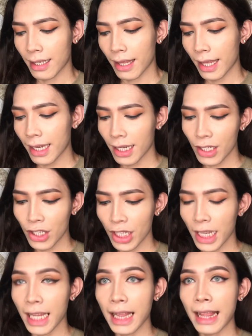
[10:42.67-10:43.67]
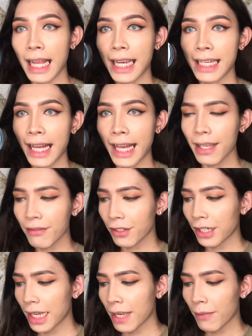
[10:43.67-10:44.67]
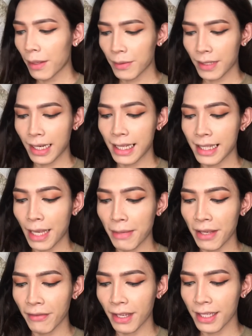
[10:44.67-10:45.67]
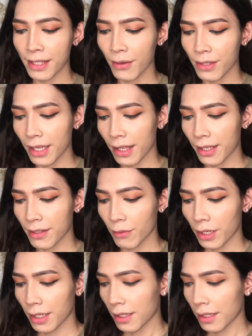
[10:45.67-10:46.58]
in the shade Light Ivory, and I'm just gonna set my face using this one.